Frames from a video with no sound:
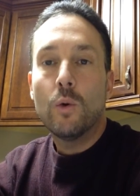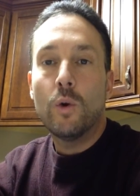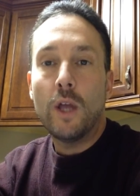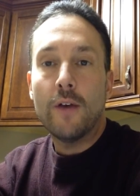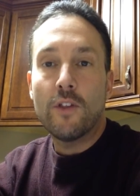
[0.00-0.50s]

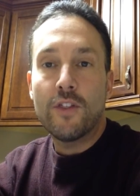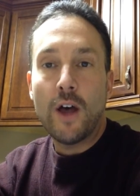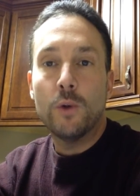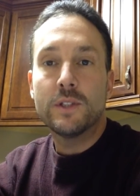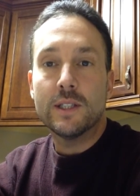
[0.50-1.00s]
when you have a
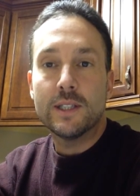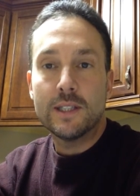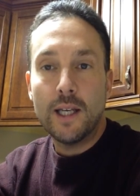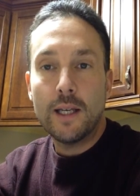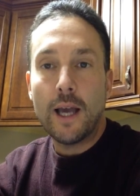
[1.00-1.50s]
thousand
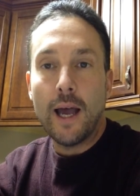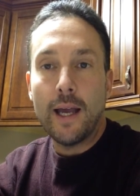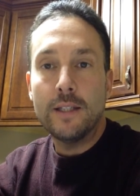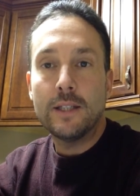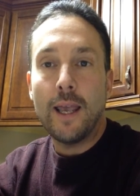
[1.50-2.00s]
sick
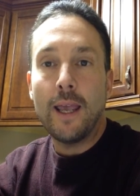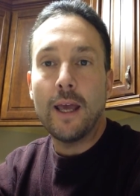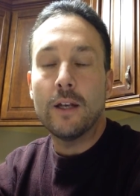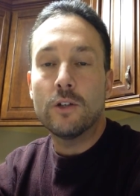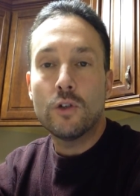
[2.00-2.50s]
guys
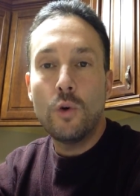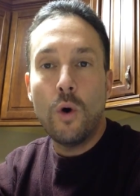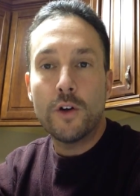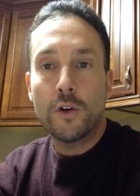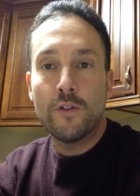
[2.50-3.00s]
and
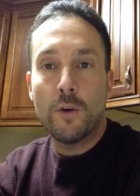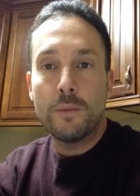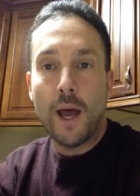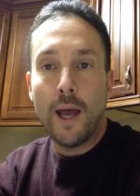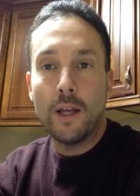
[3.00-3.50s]
200 of them
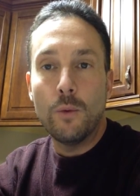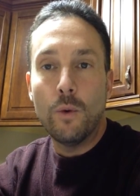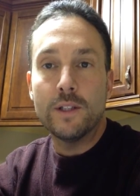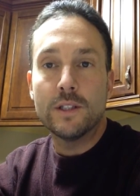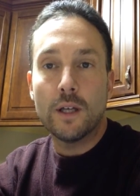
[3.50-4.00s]
die in
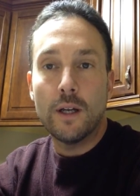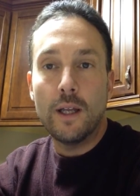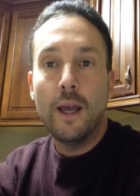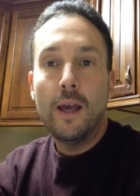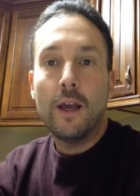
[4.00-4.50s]
one
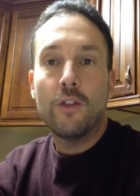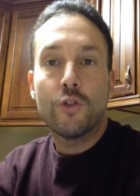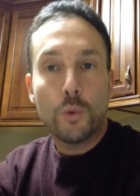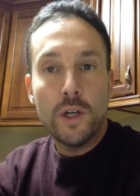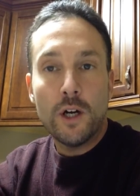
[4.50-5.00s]
study and
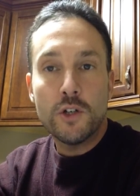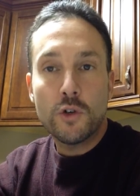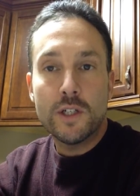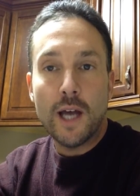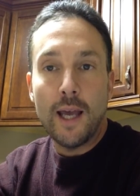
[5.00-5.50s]

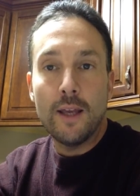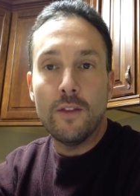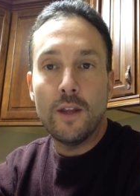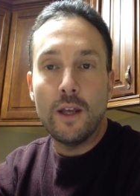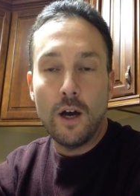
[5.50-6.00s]
300 die
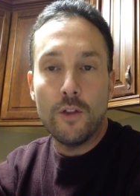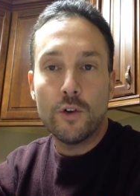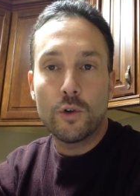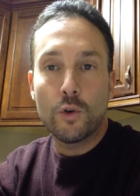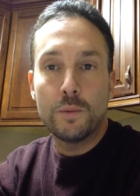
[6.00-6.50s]
in the other
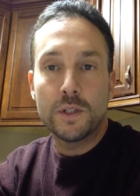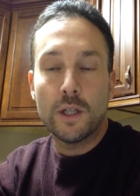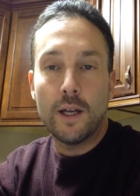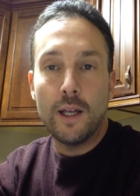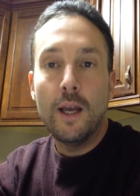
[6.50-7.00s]
group
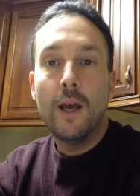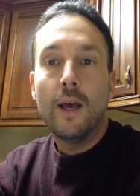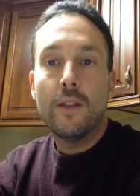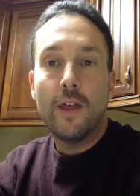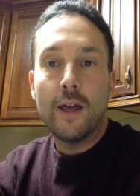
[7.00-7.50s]
study,
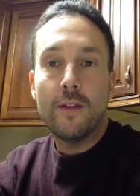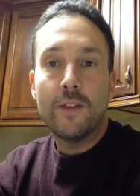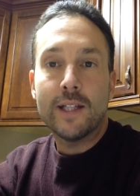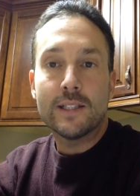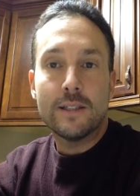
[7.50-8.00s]
then
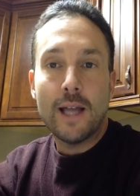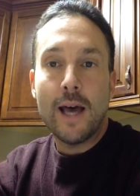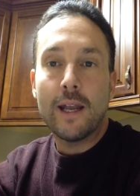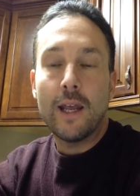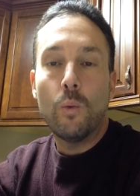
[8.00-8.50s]
that's
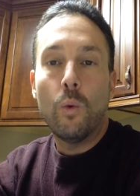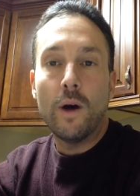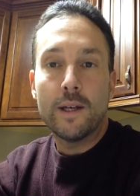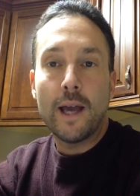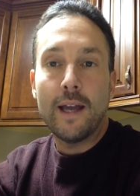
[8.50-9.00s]
not a
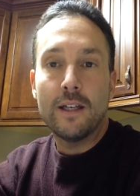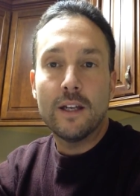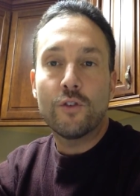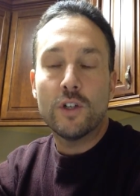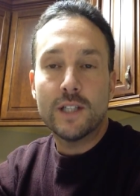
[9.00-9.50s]
one guy
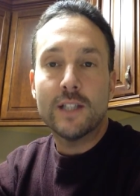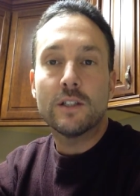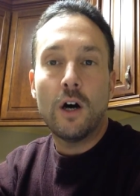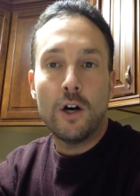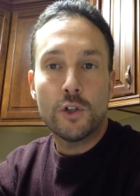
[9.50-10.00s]
difference. That's
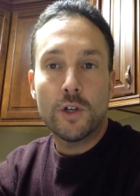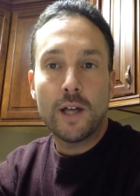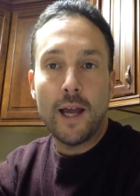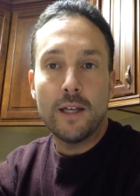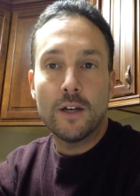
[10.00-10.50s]
a hundred
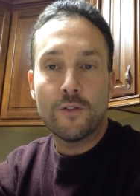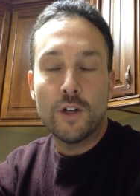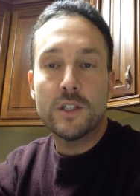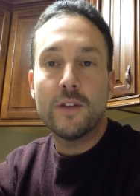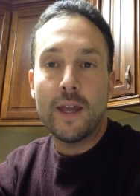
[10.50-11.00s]
guy
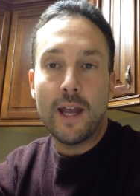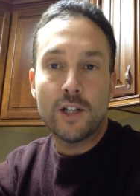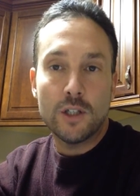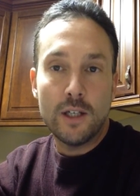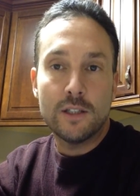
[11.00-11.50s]
difference, and that
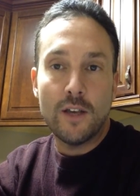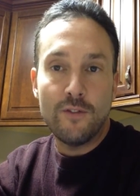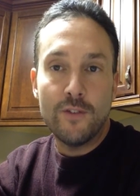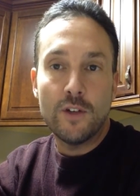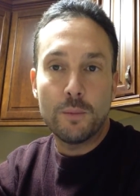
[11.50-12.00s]
actually is a
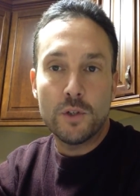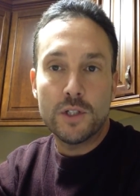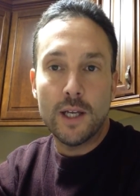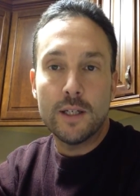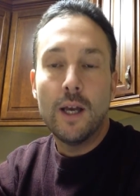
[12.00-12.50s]

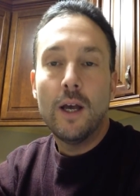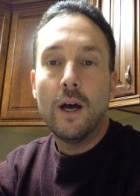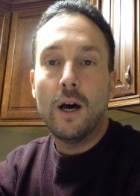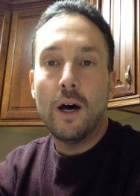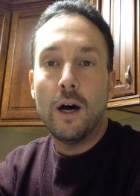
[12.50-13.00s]
50%
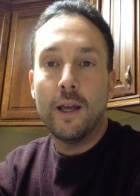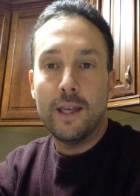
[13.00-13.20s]
uh,